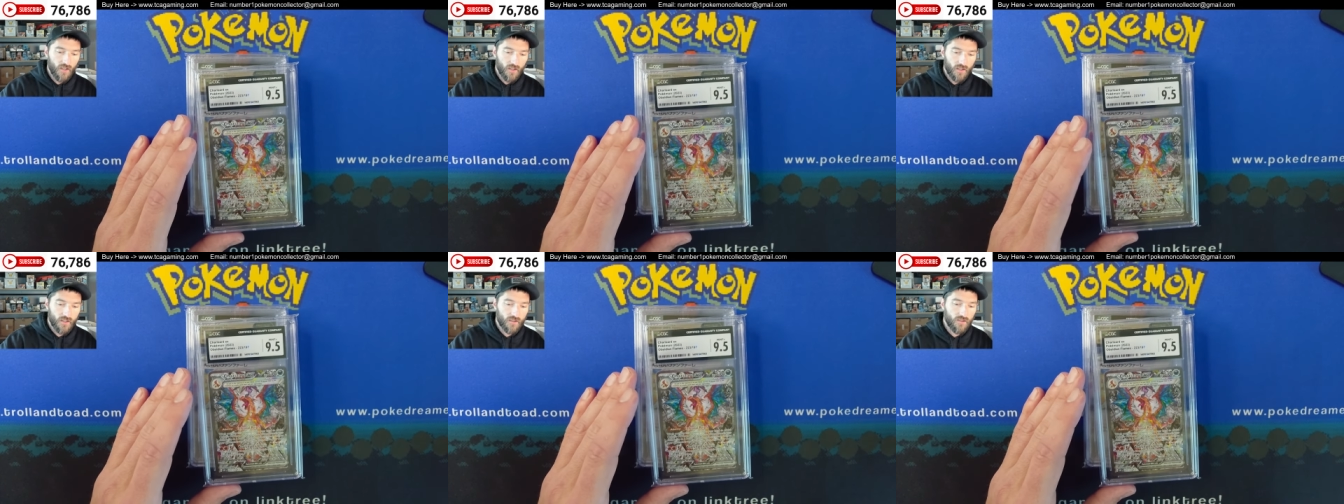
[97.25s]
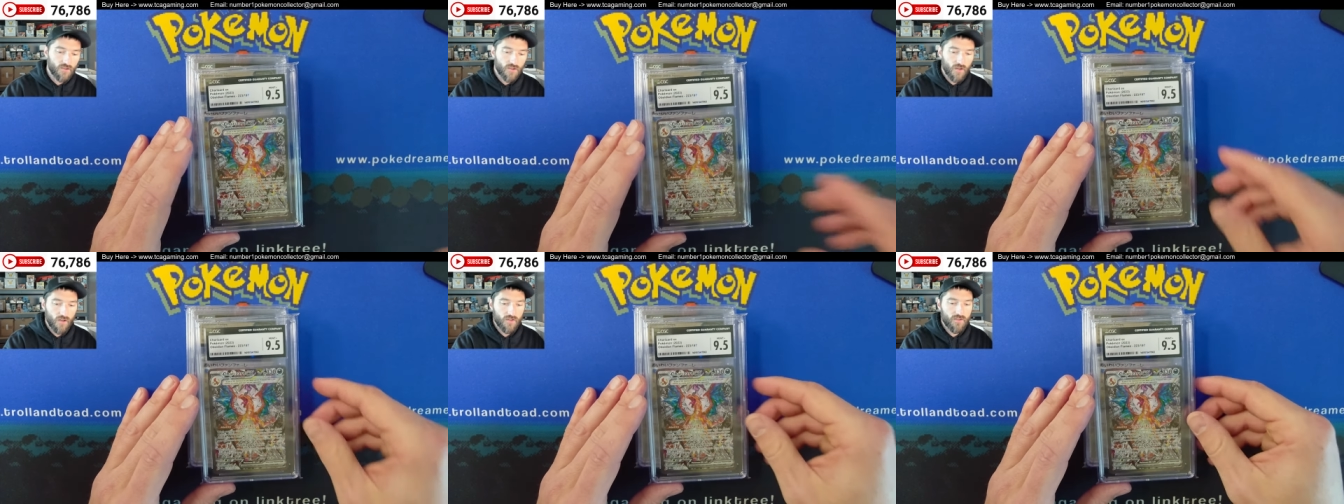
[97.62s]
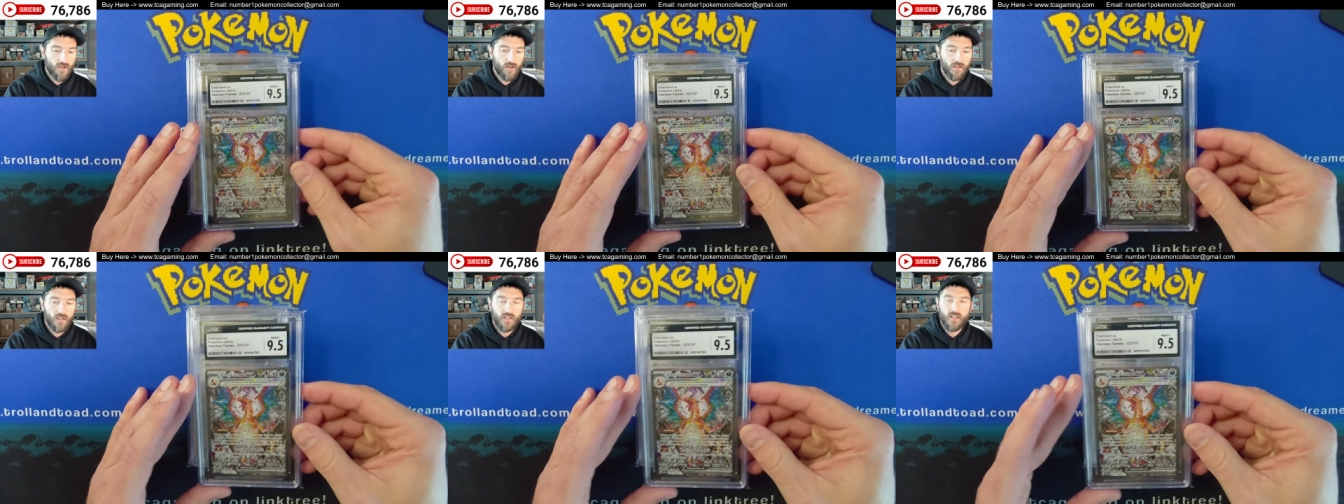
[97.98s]
We got the
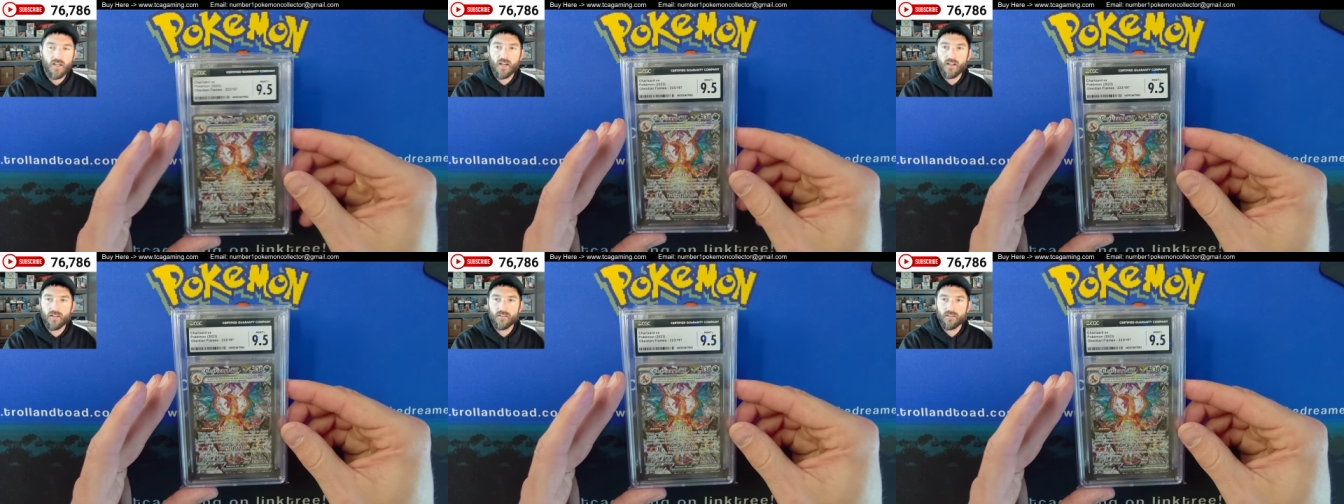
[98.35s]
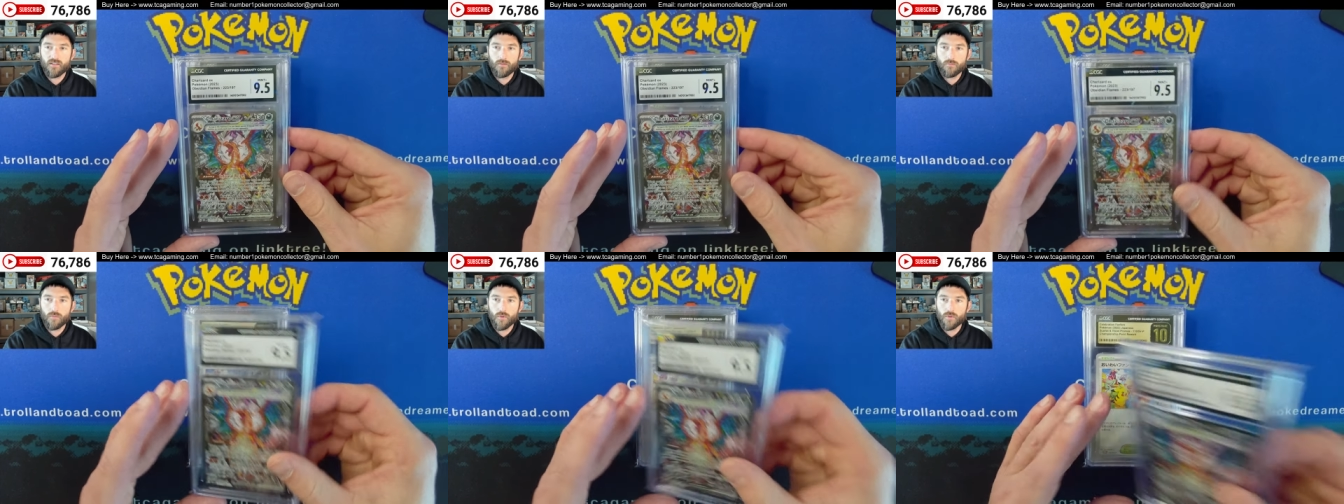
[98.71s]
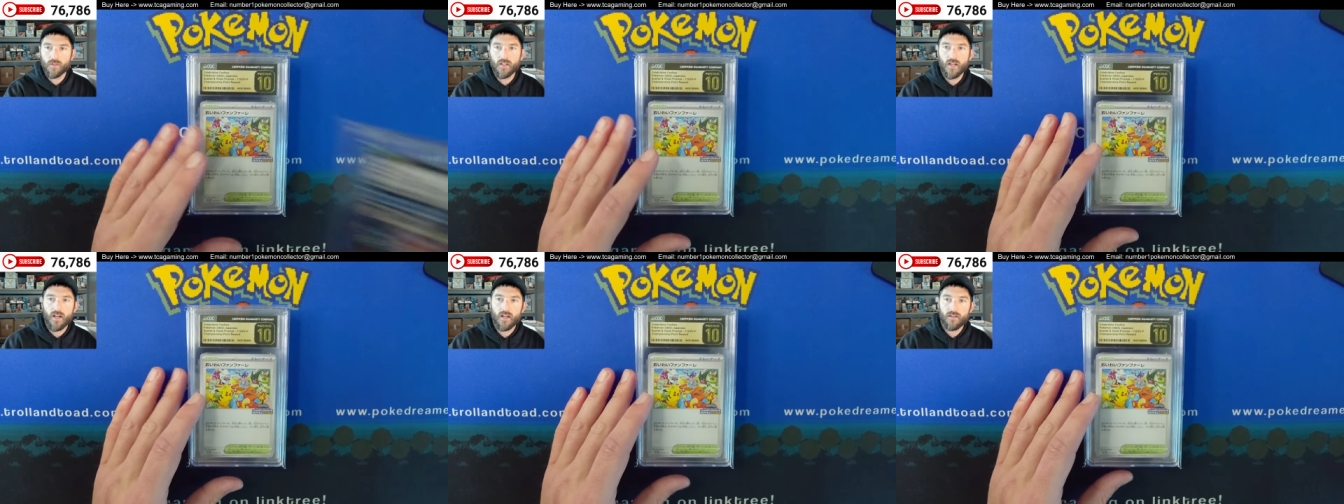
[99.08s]
Charizard EX, pulled
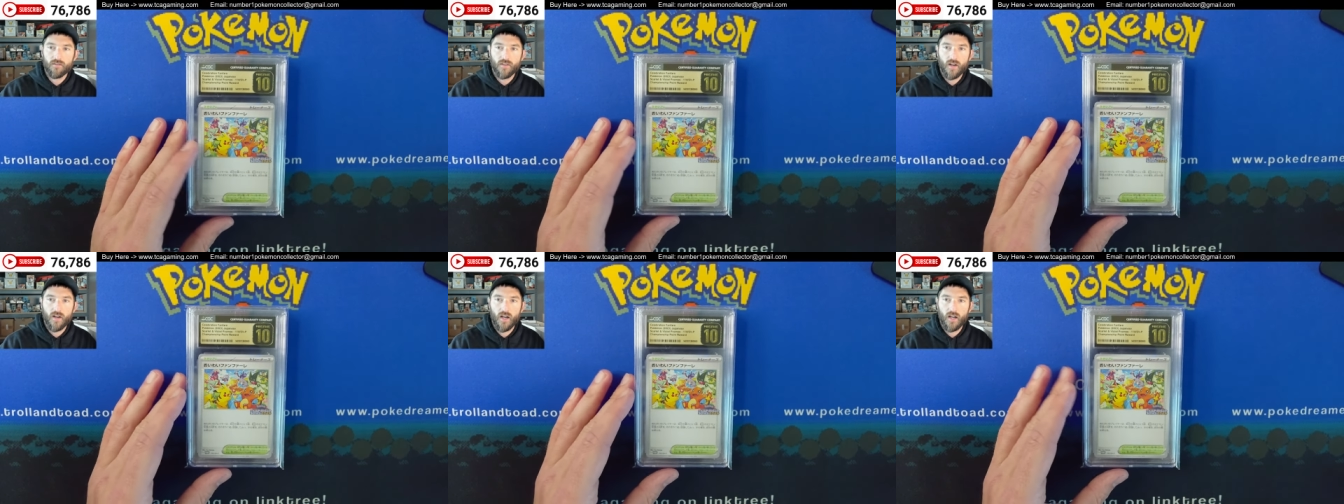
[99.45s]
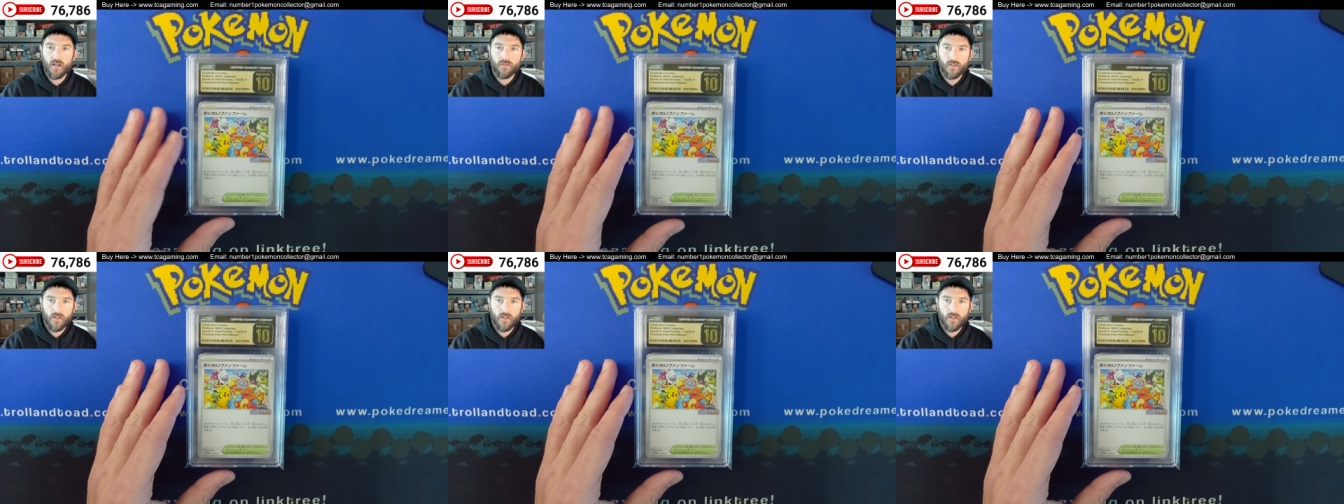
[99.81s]
the 9.5